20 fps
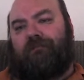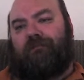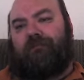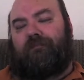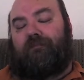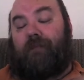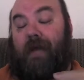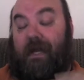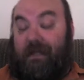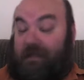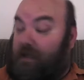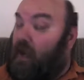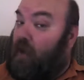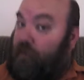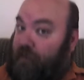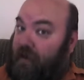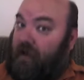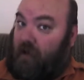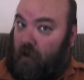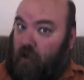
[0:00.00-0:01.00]

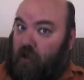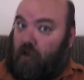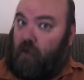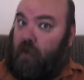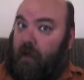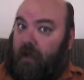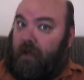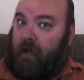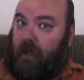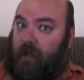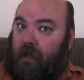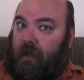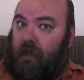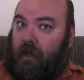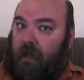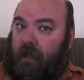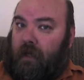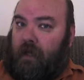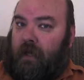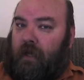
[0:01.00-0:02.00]
myself included,
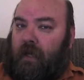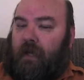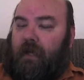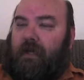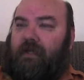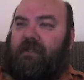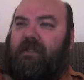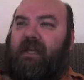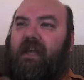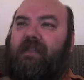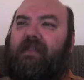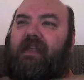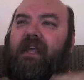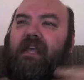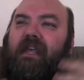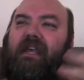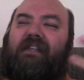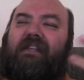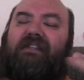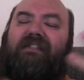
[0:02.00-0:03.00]
is that they
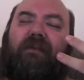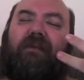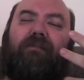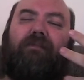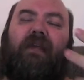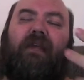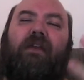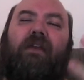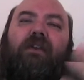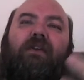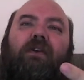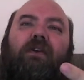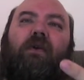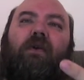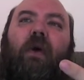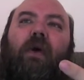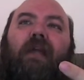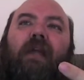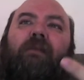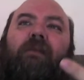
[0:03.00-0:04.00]
get something
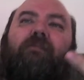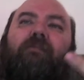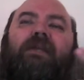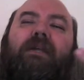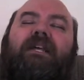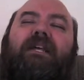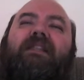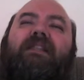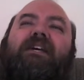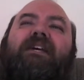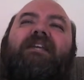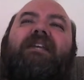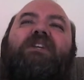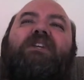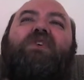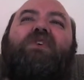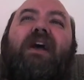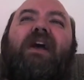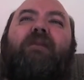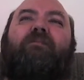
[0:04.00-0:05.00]
new and immediately they
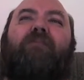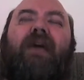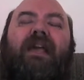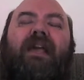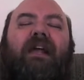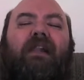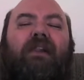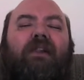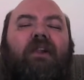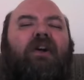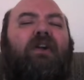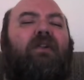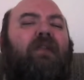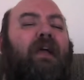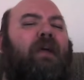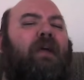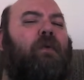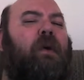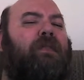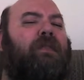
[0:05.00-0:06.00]
try to make it look
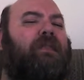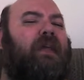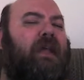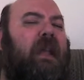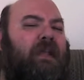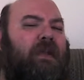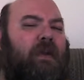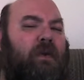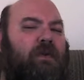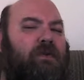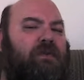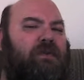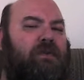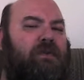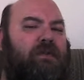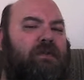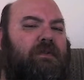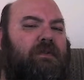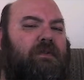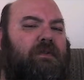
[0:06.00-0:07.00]
like what they
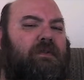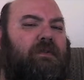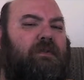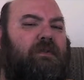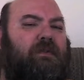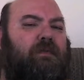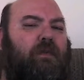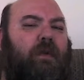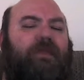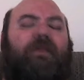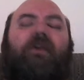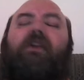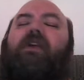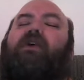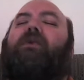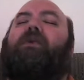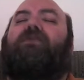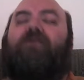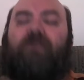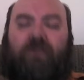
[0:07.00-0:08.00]
used what they're
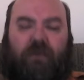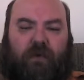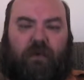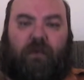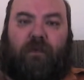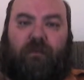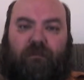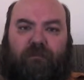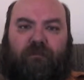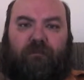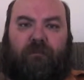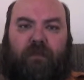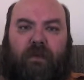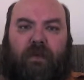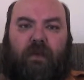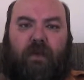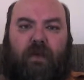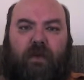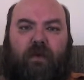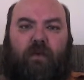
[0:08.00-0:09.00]
used to,
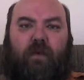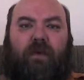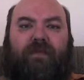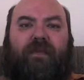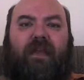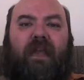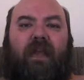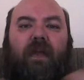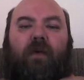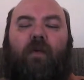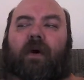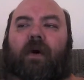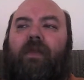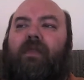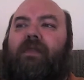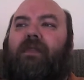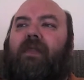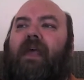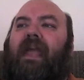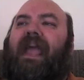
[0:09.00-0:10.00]
what they
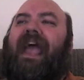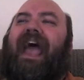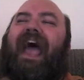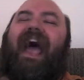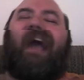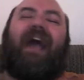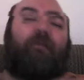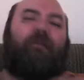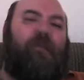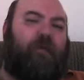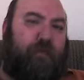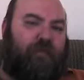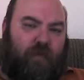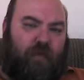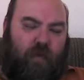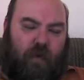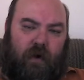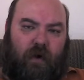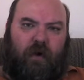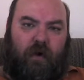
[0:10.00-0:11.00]
what they had
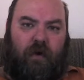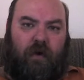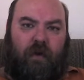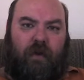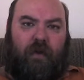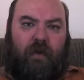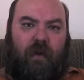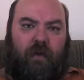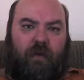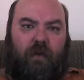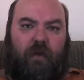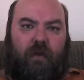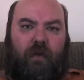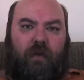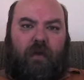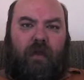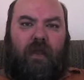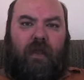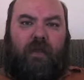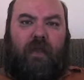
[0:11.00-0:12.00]
before.
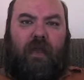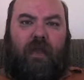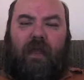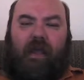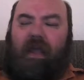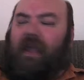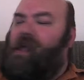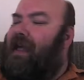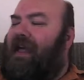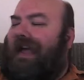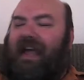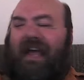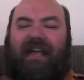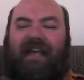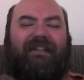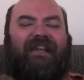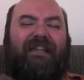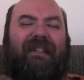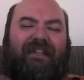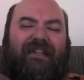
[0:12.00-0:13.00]
Yeah,
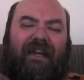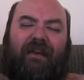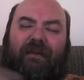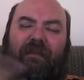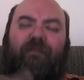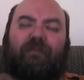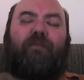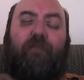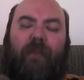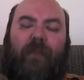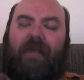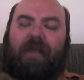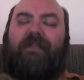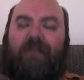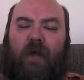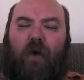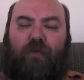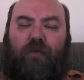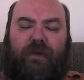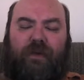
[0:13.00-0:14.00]
as I said,
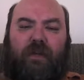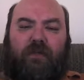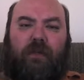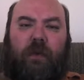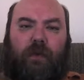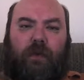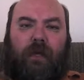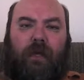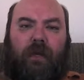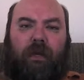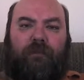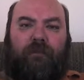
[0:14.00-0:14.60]
myself included,